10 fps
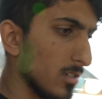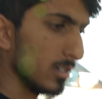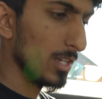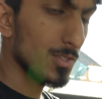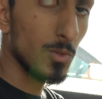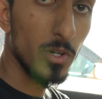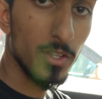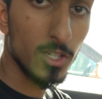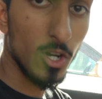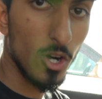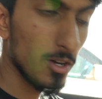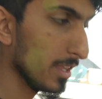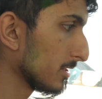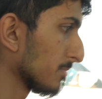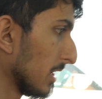Alright, so we're in the car
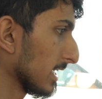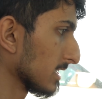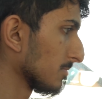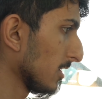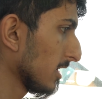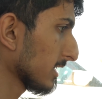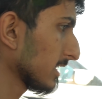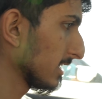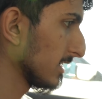that's about to get smogged.